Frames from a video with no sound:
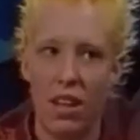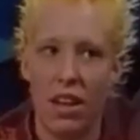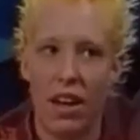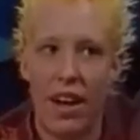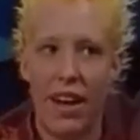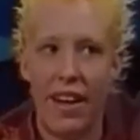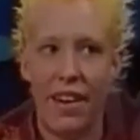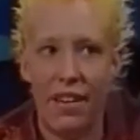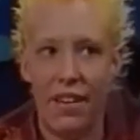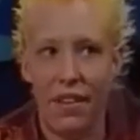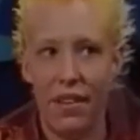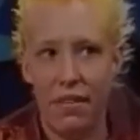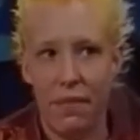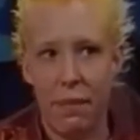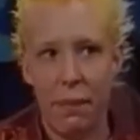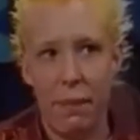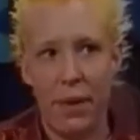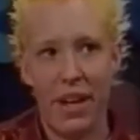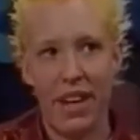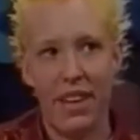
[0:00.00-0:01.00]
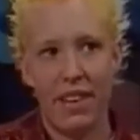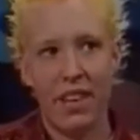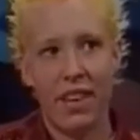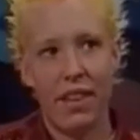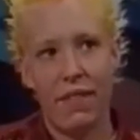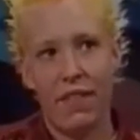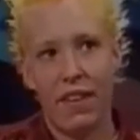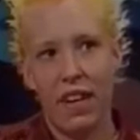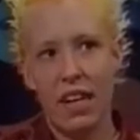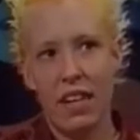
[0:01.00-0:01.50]
I know for me that
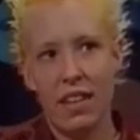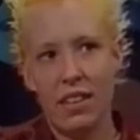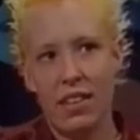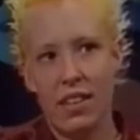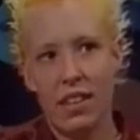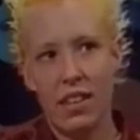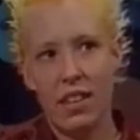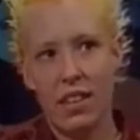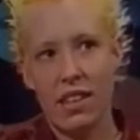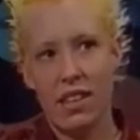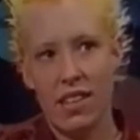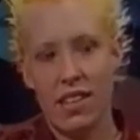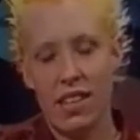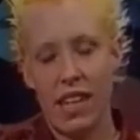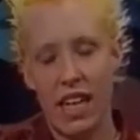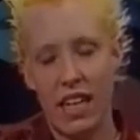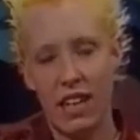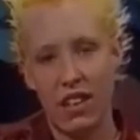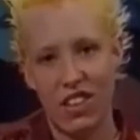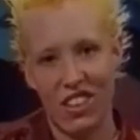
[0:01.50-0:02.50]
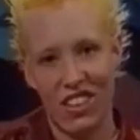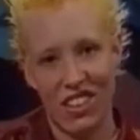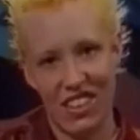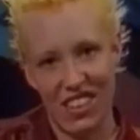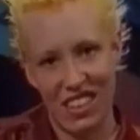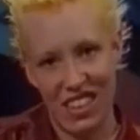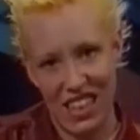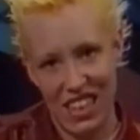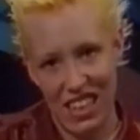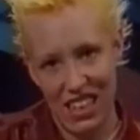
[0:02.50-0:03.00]
if I start to take drugs
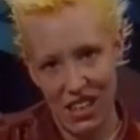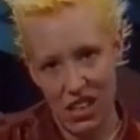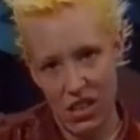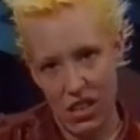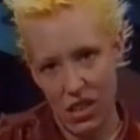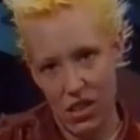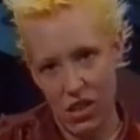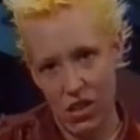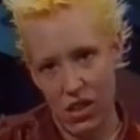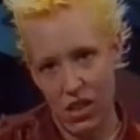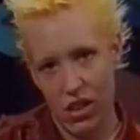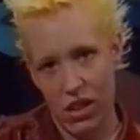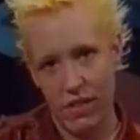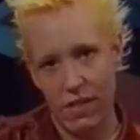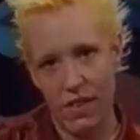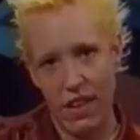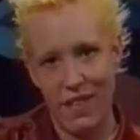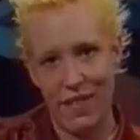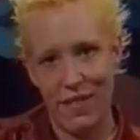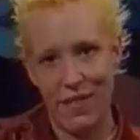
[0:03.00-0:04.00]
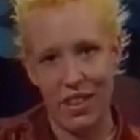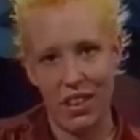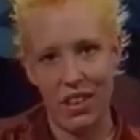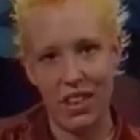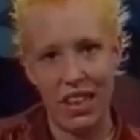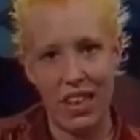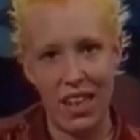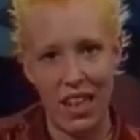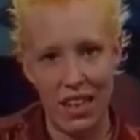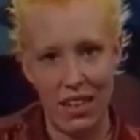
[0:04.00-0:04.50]
again, or if I feel the
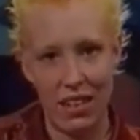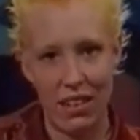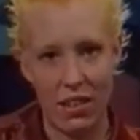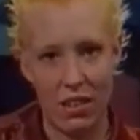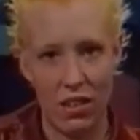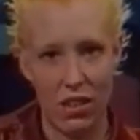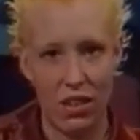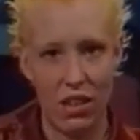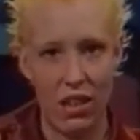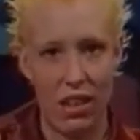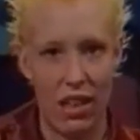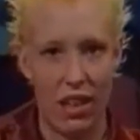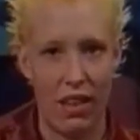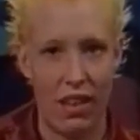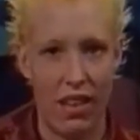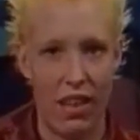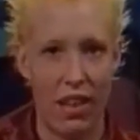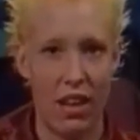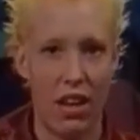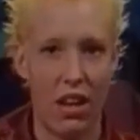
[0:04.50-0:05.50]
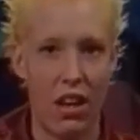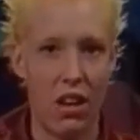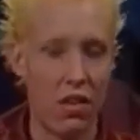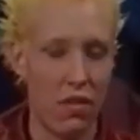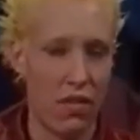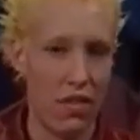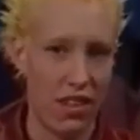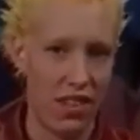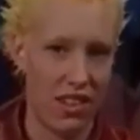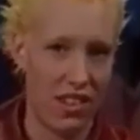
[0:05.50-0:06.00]
need to do that, then I
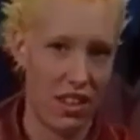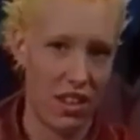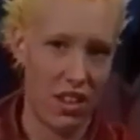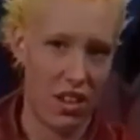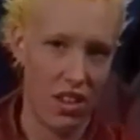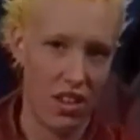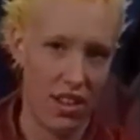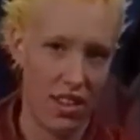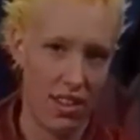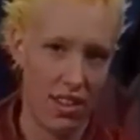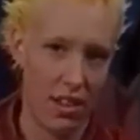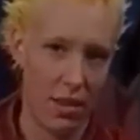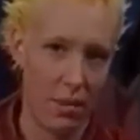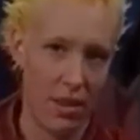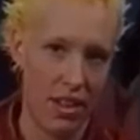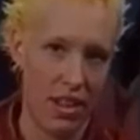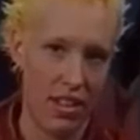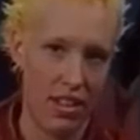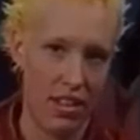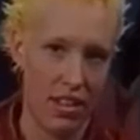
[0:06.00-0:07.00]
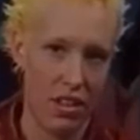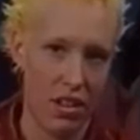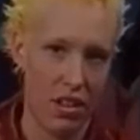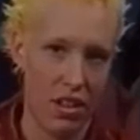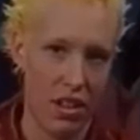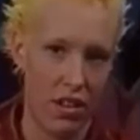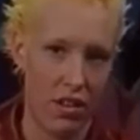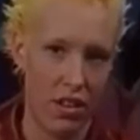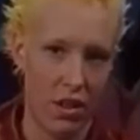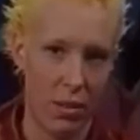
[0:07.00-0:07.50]
obviously know that something is
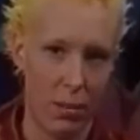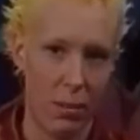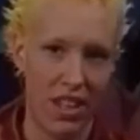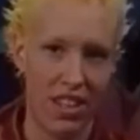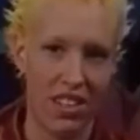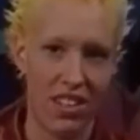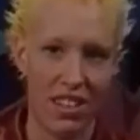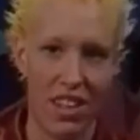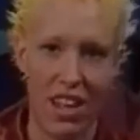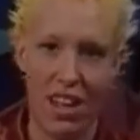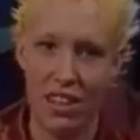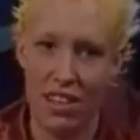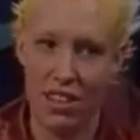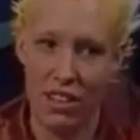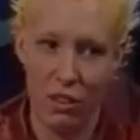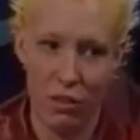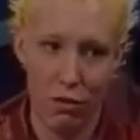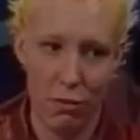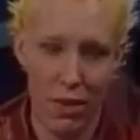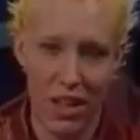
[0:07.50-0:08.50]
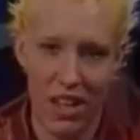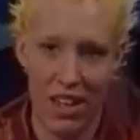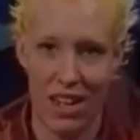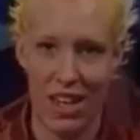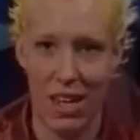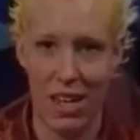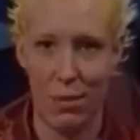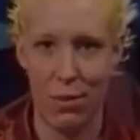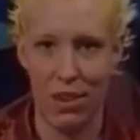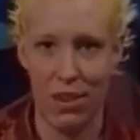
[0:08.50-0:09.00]
going wrong, because I
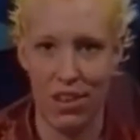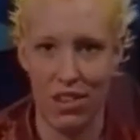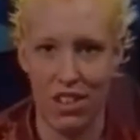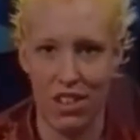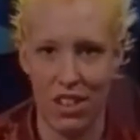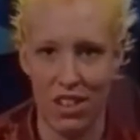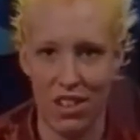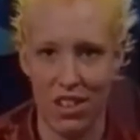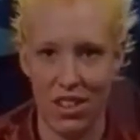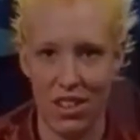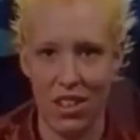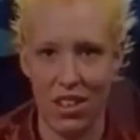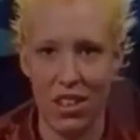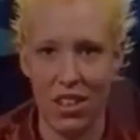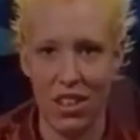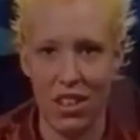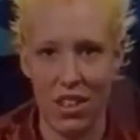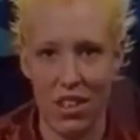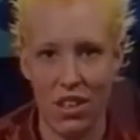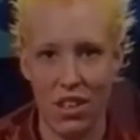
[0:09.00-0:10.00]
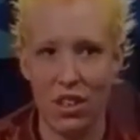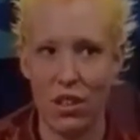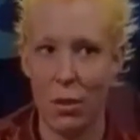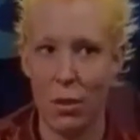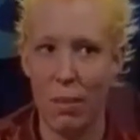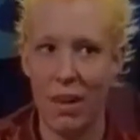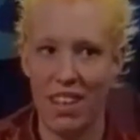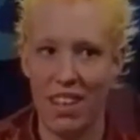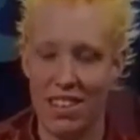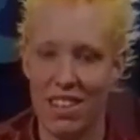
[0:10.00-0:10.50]
self-medicate with drugs. So
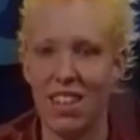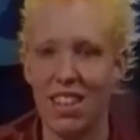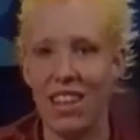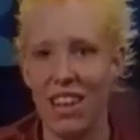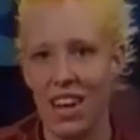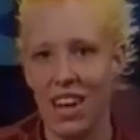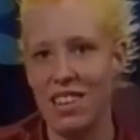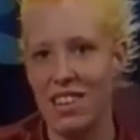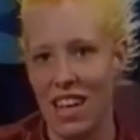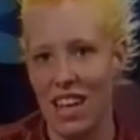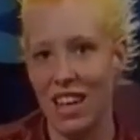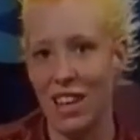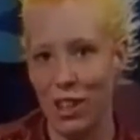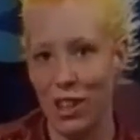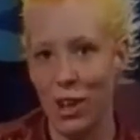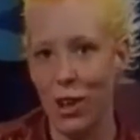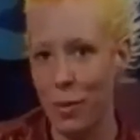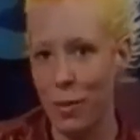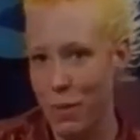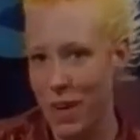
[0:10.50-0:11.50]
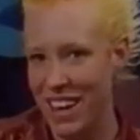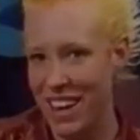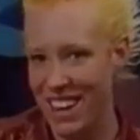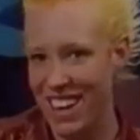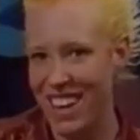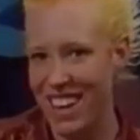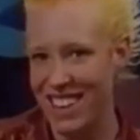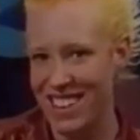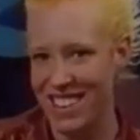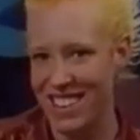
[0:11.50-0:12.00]
basically, I take a lot of
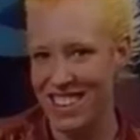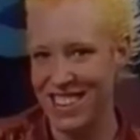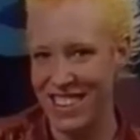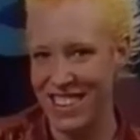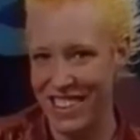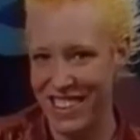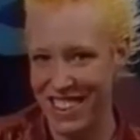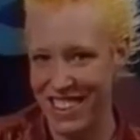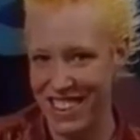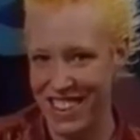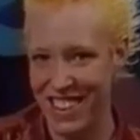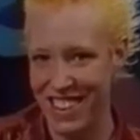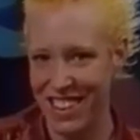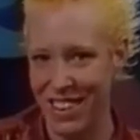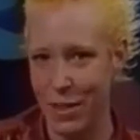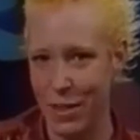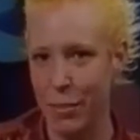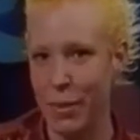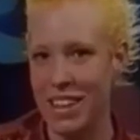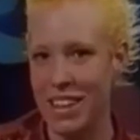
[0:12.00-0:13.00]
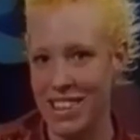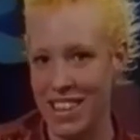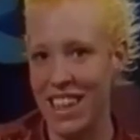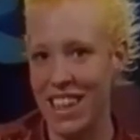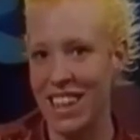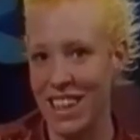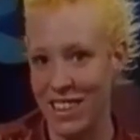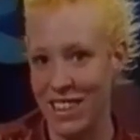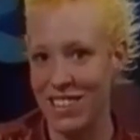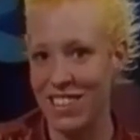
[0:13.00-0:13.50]
medication usually, you know, by
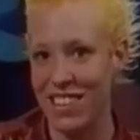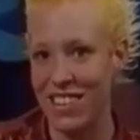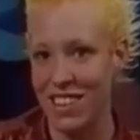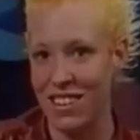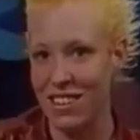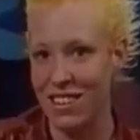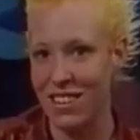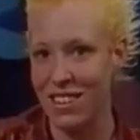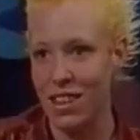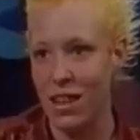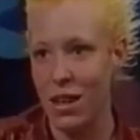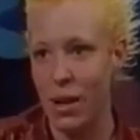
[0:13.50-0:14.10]
taking drugs.